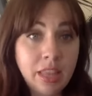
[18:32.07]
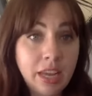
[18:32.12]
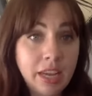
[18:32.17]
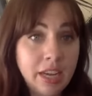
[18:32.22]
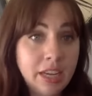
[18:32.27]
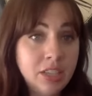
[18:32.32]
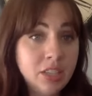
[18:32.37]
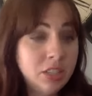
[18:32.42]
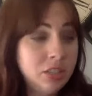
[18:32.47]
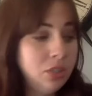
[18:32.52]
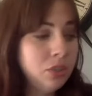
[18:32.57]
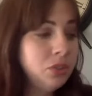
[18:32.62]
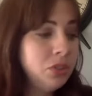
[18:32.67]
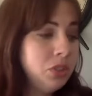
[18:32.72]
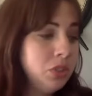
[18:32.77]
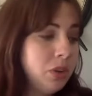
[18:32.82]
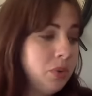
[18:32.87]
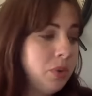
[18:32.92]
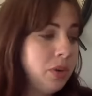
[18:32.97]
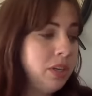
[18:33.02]
I just told
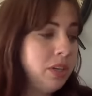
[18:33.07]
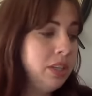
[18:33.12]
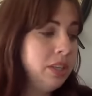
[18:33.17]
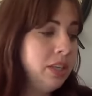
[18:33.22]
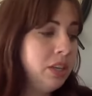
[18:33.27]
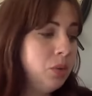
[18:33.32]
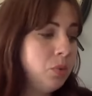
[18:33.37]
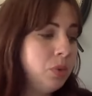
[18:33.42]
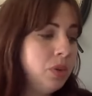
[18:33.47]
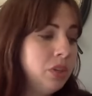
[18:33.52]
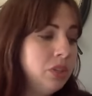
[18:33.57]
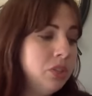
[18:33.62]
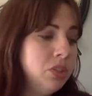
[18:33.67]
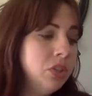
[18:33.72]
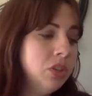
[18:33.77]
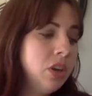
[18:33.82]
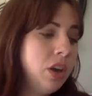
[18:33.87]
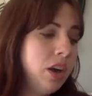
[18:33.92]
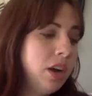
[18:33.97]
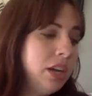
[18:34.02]
you, I want you to think, where does
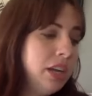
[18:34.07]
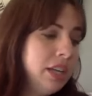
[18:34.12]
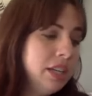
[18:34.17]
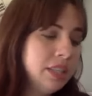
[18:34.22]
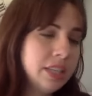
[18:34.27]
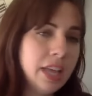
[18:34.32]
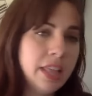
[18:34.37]
your audience